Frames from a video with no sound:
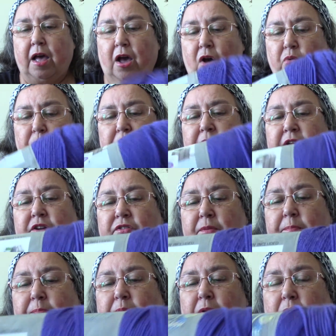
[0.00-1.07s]
Oh, and here's a
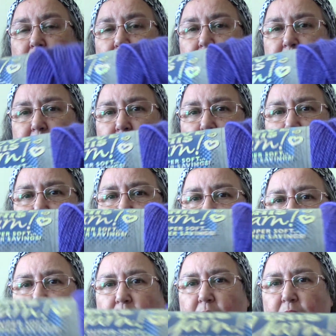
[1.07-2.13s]
purple. Oh,